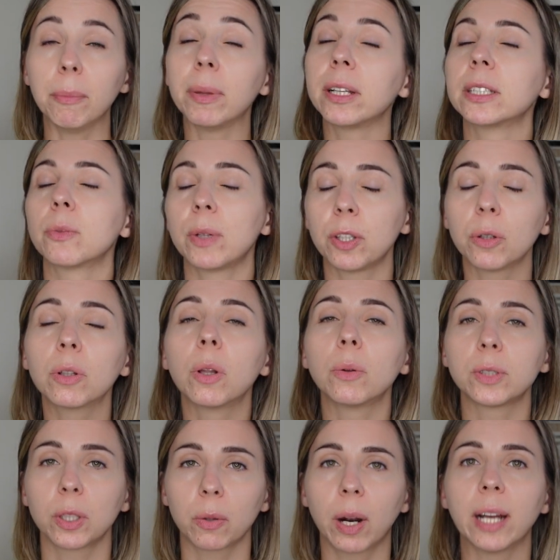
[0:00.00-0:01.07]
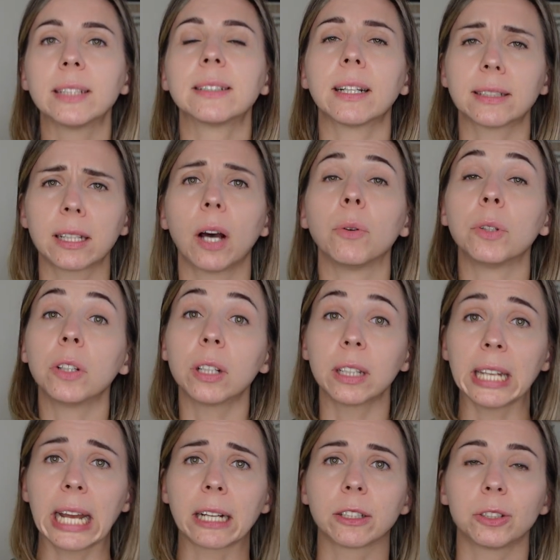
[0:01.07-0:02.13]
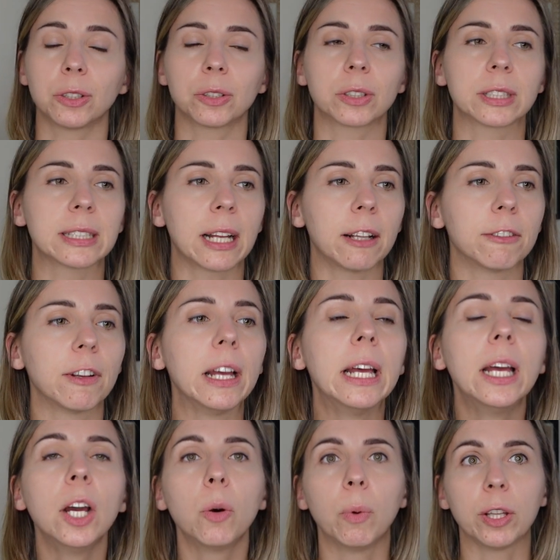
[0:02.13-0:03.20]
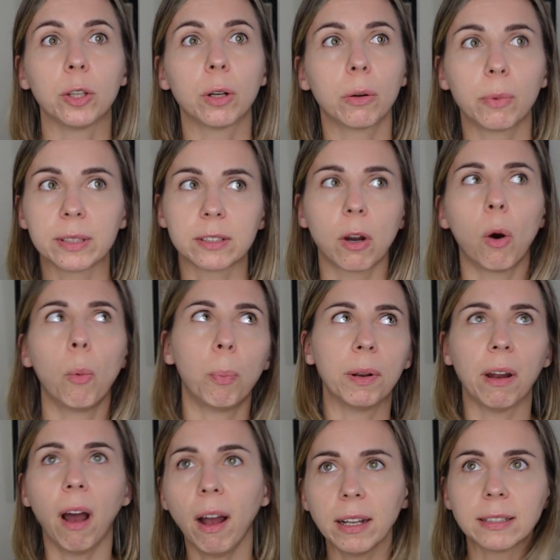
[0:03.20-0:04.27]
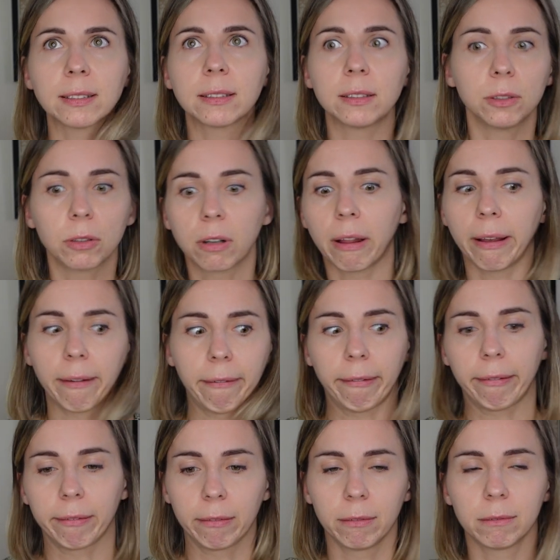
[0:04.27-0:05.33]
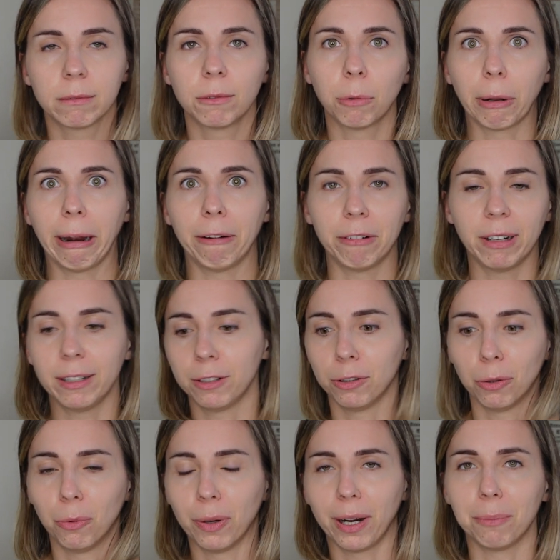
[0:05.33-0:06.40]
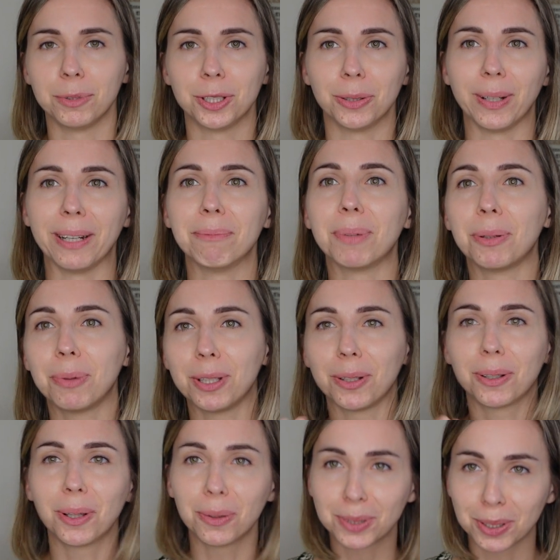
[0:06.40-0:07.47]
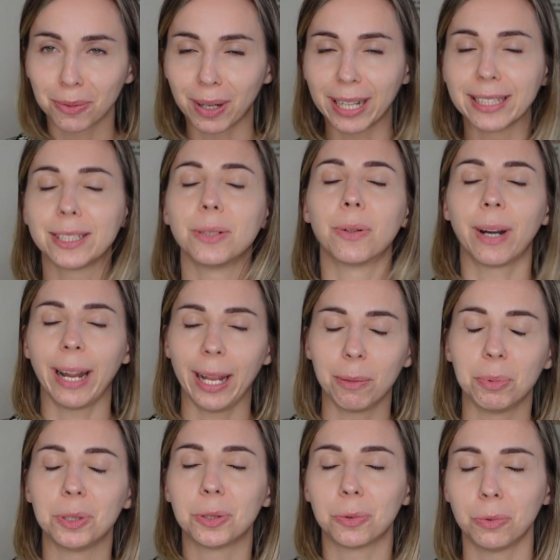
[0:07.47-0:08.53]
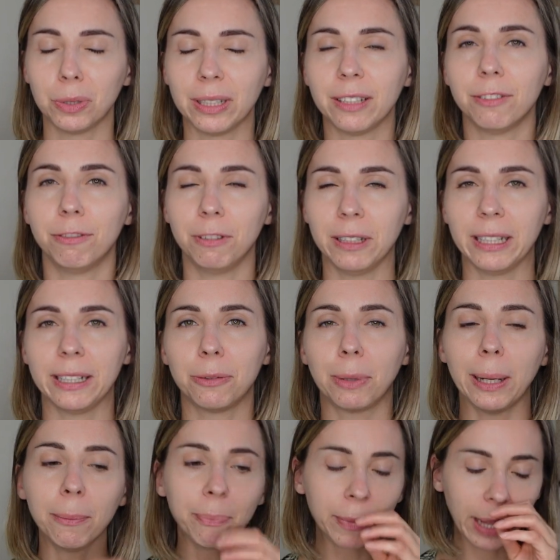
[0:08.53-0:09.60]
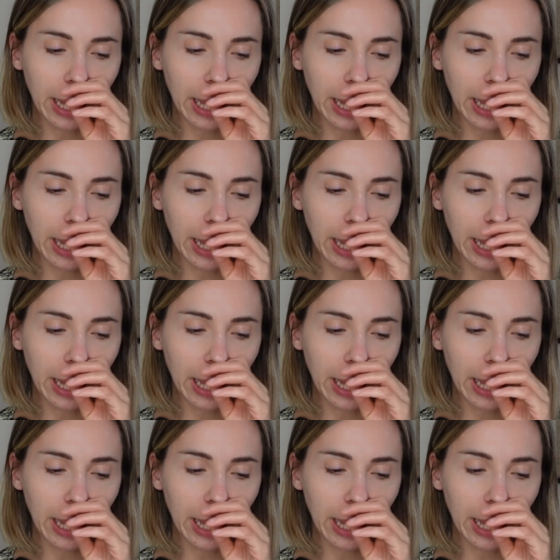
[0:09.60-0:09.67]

Because when you close your eyes, that's how you connect to yourself. When you're with open eyes, you're like, whatever, I don't know what I'm doing. But when you close your eyes, you're able to really feel it, right?